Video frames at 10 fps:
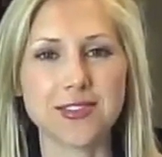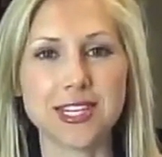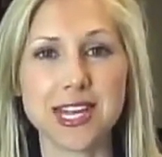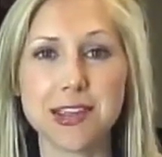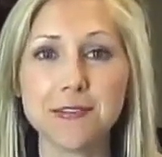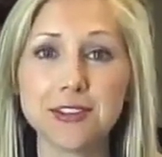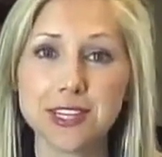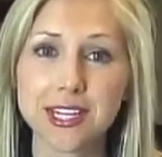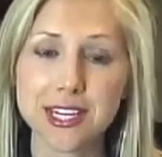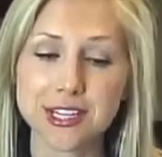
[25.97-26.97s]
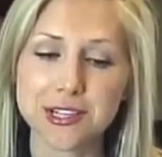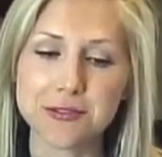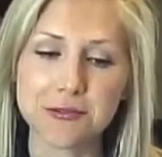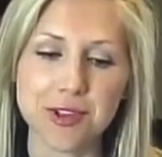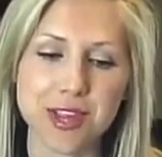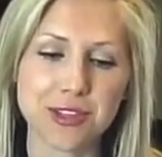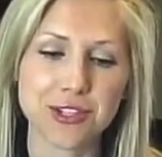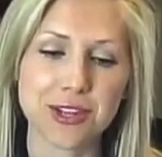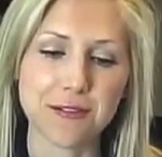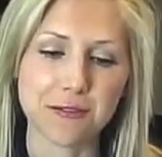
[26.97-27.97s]
Today we're in the kitchen with
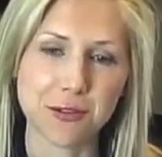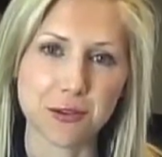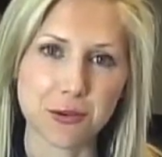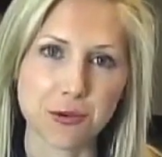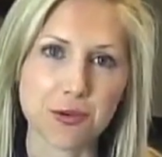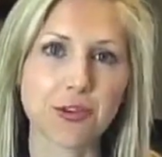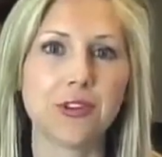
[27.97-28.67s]
Chef Lou,